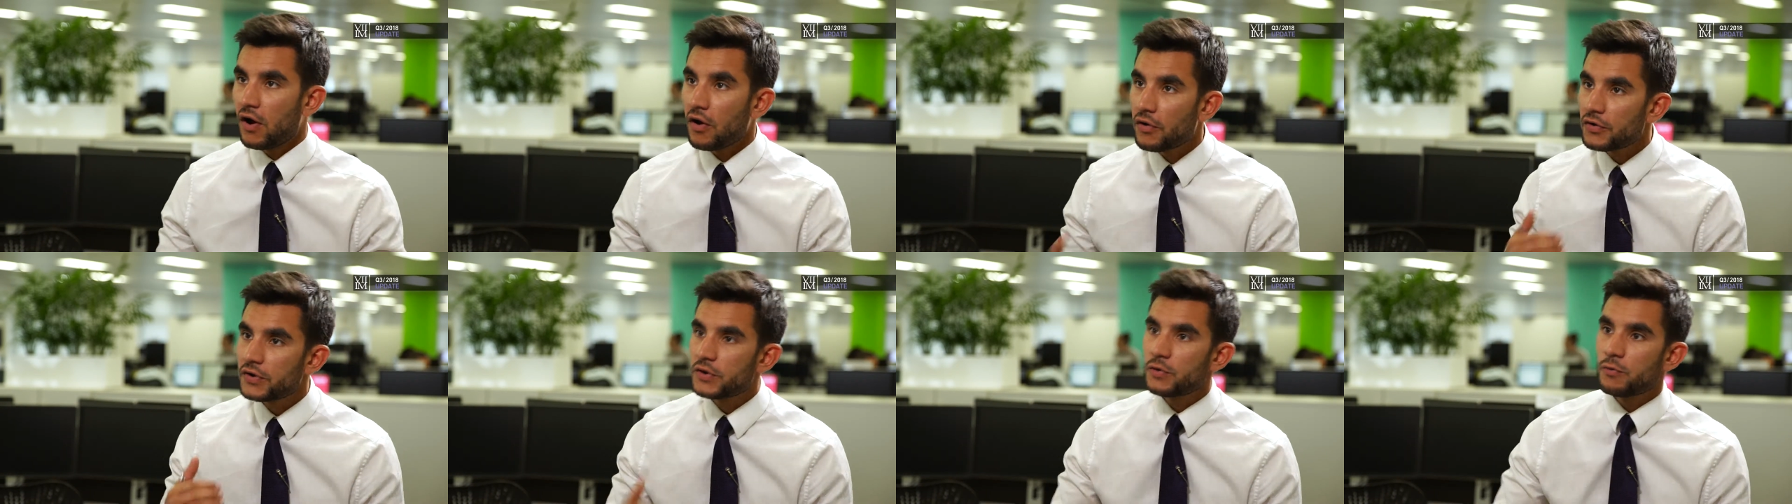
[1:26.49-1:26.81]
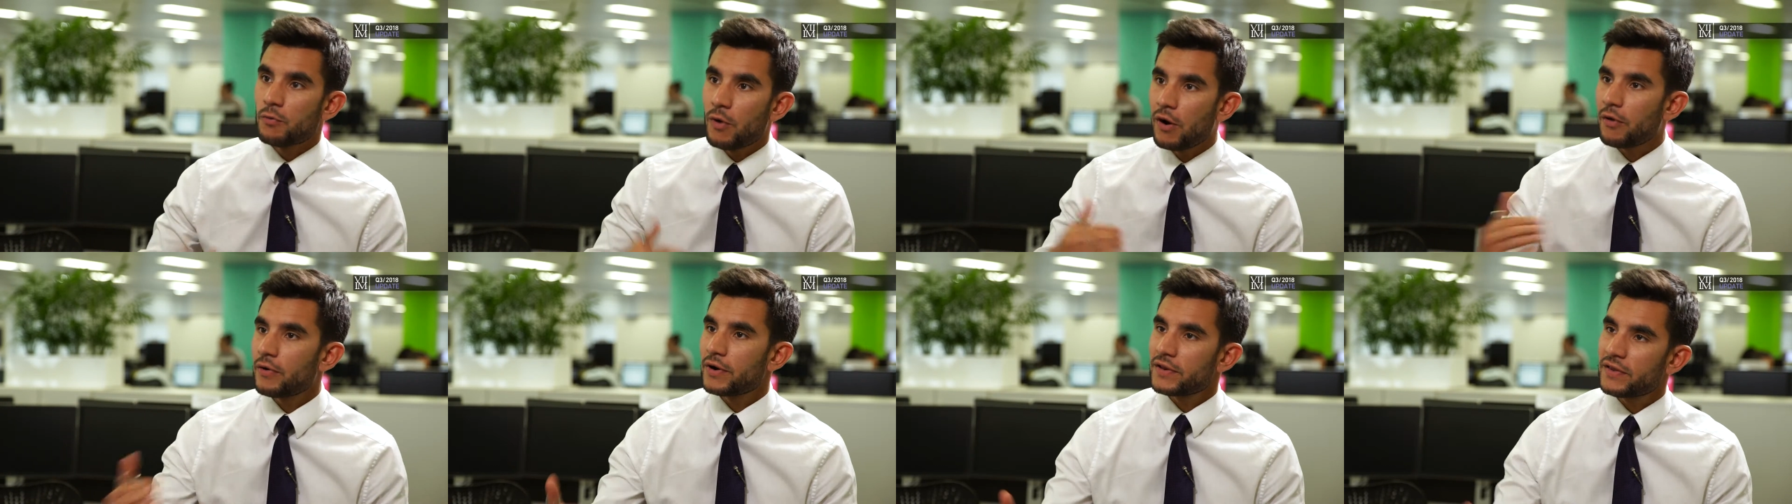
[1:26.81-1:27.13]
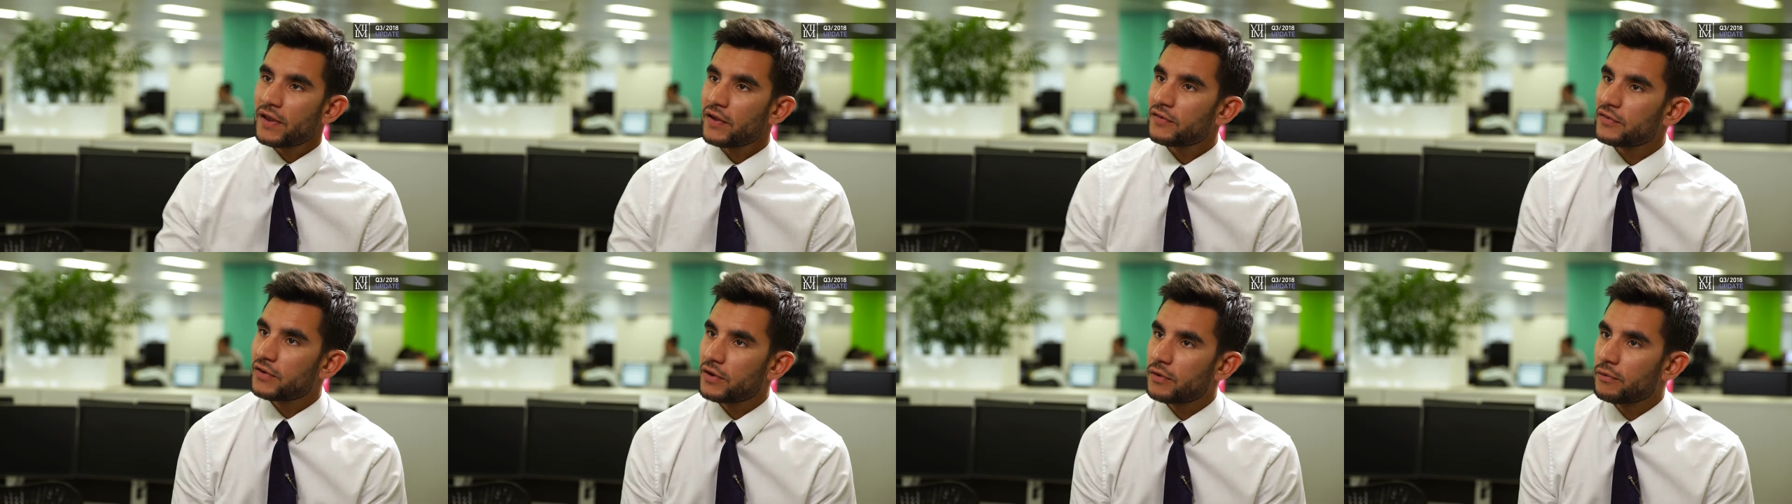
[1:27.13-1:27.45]
Aren't you worried
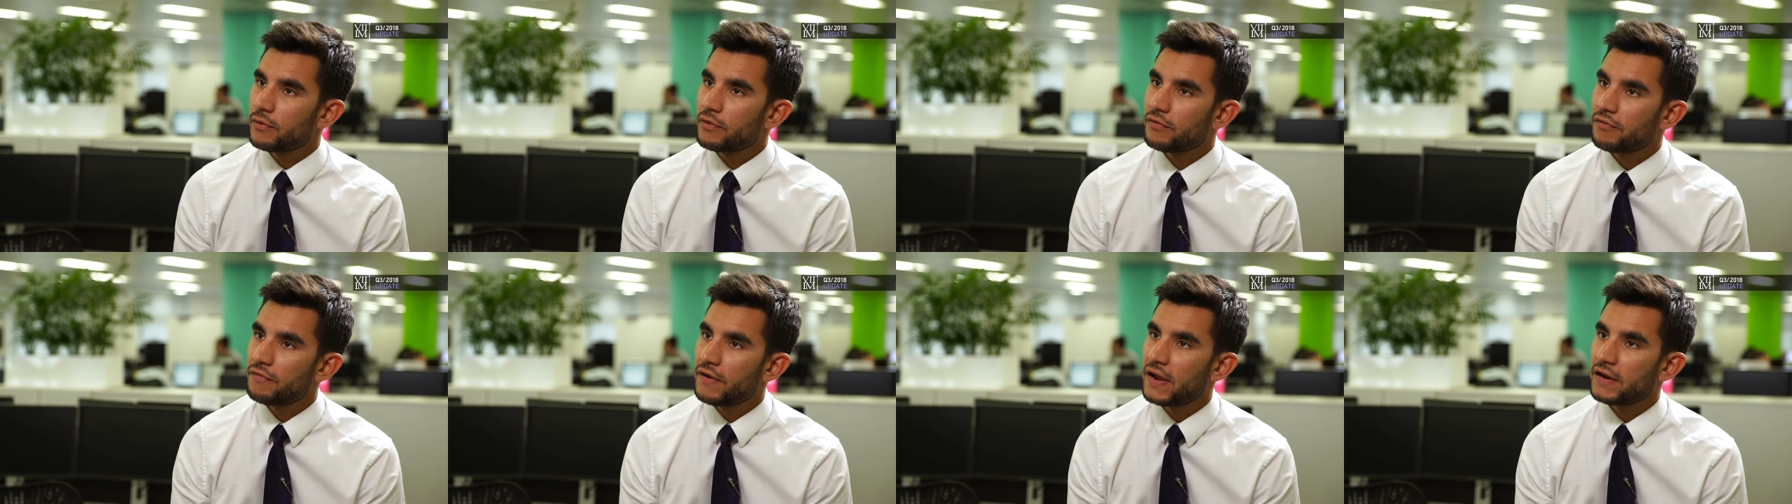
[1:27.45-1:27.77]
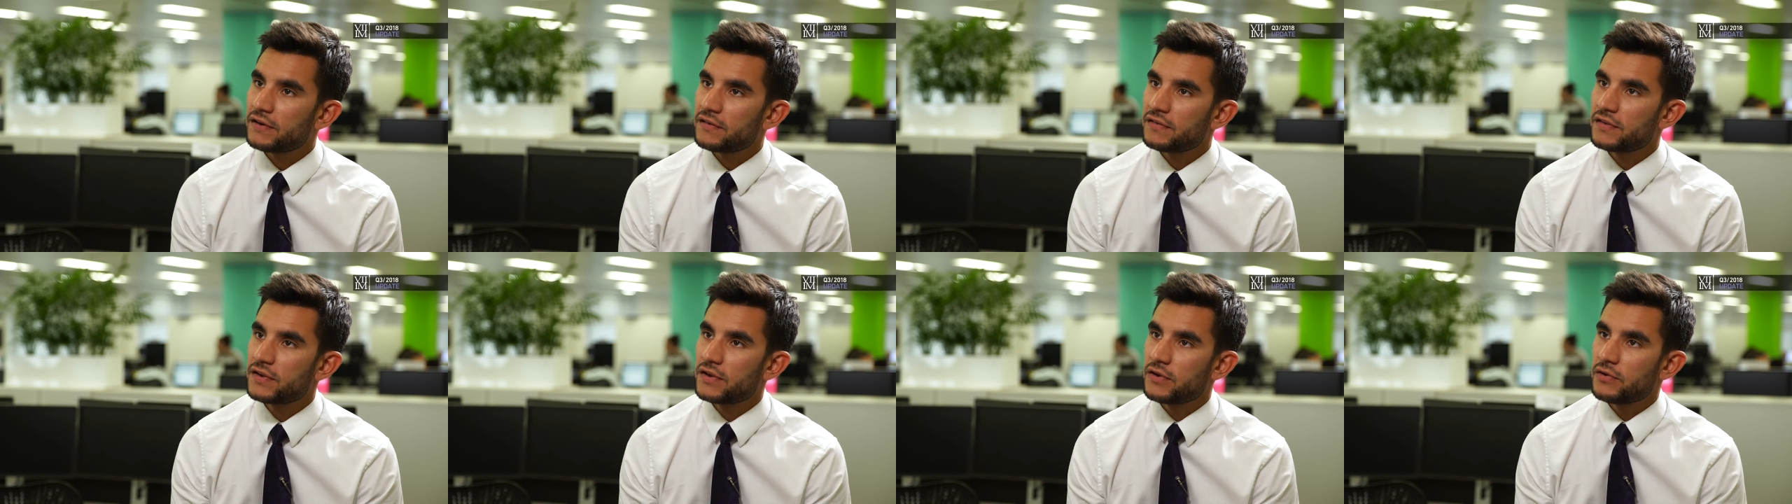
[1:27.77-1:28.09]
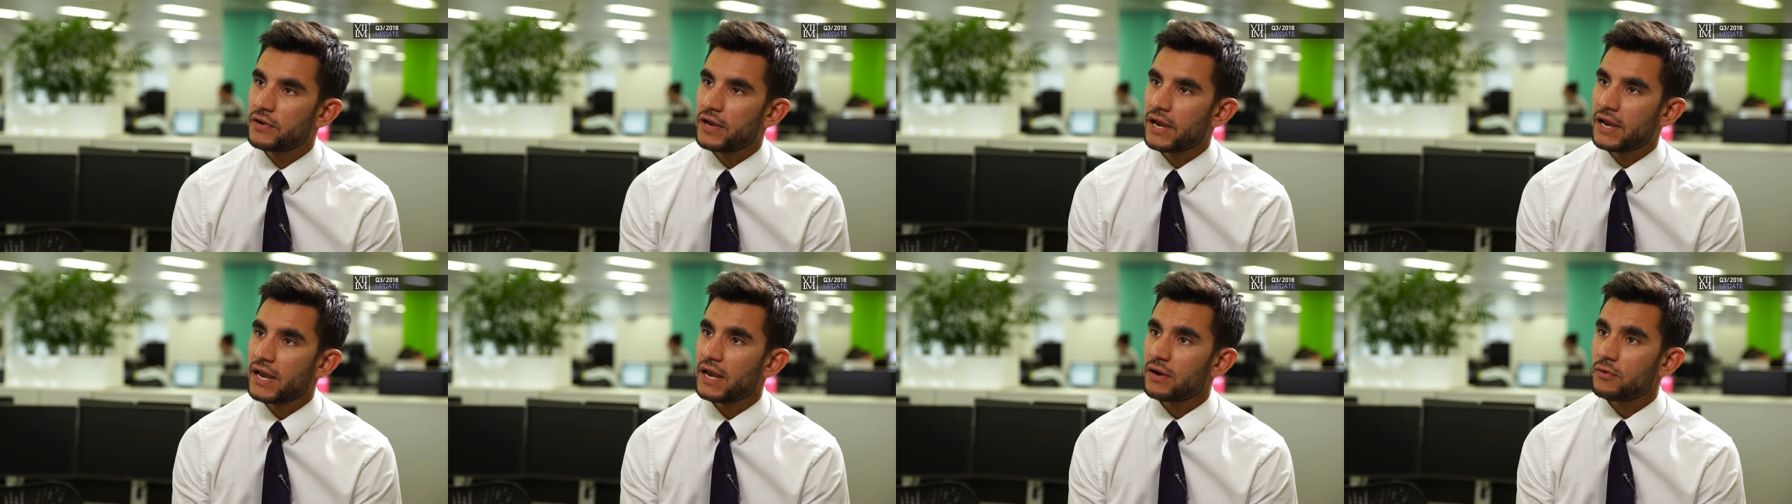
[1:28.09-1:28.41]
that's going to affect the
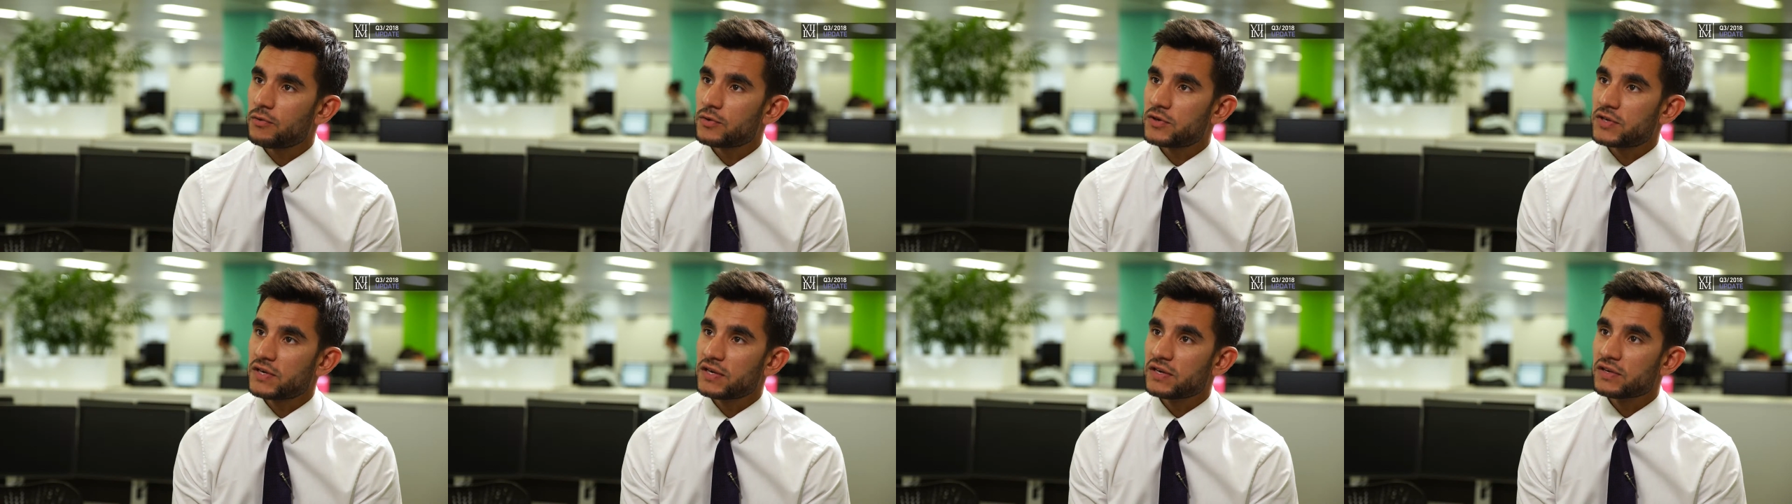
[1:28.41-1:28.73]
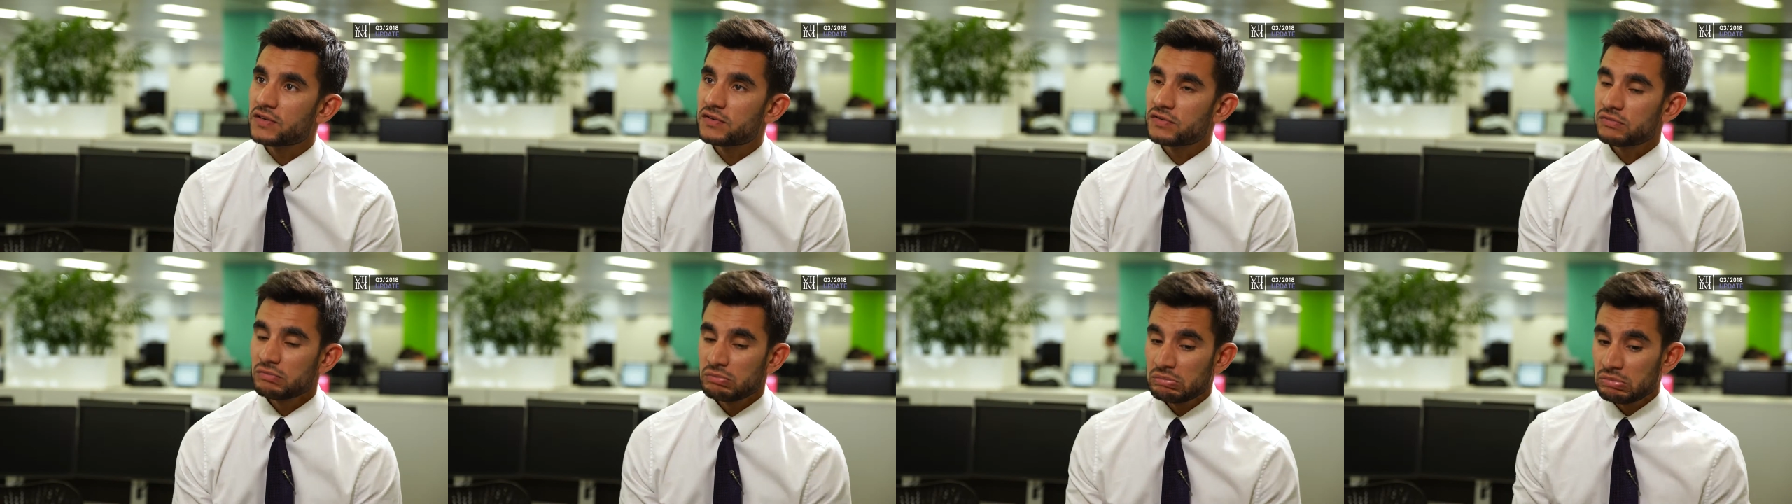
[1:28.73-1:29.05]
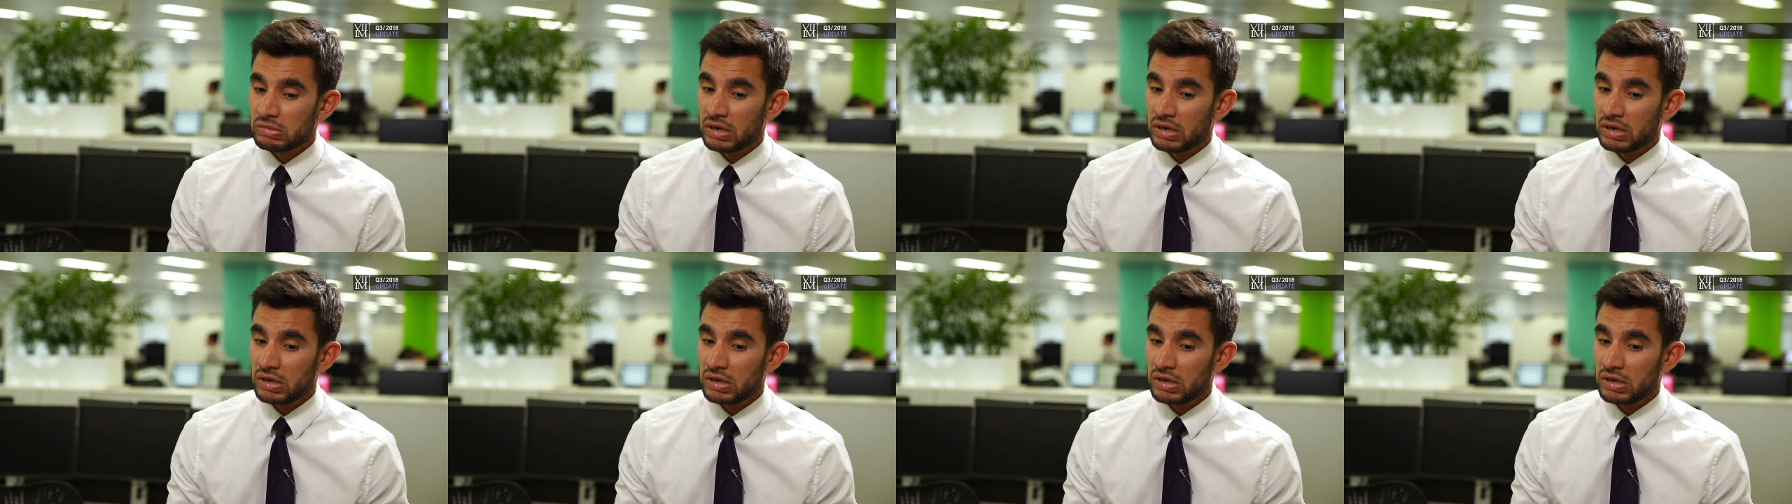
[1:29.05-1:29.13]
UK equities?